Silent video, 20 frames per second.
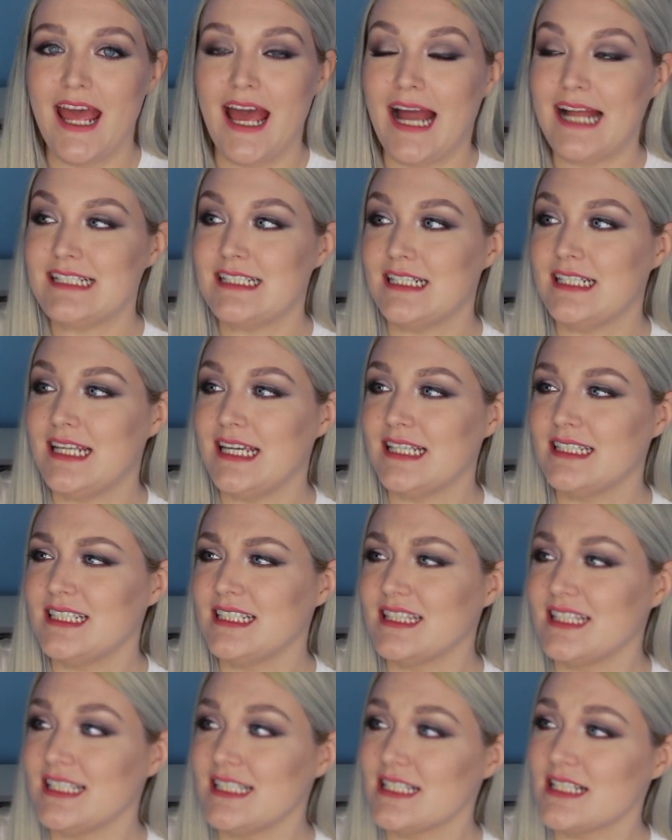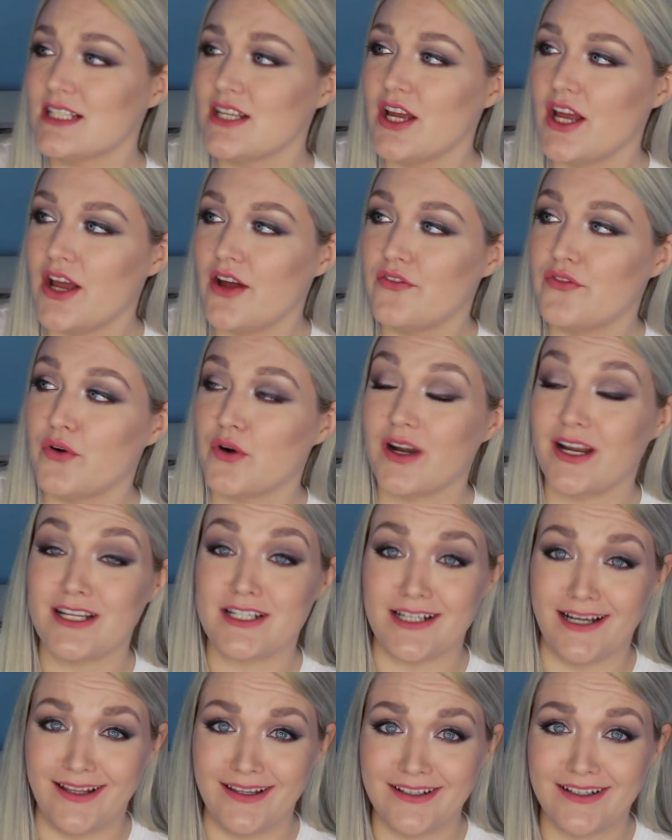I did get this for
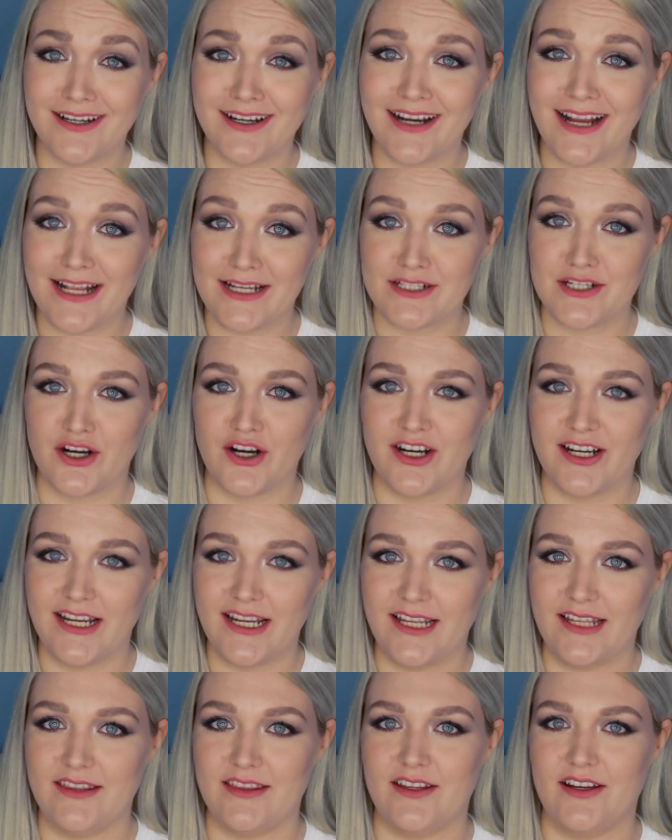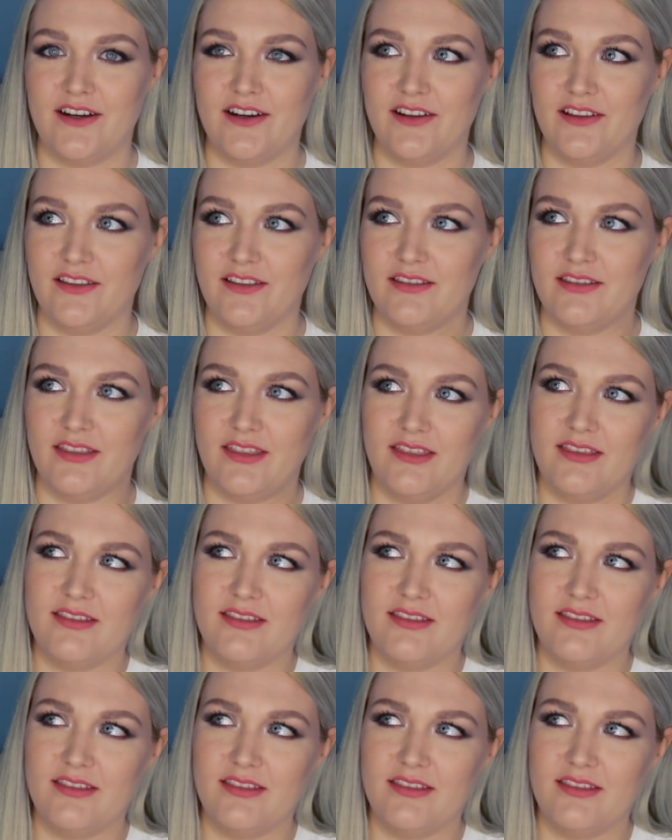$1 at Target in their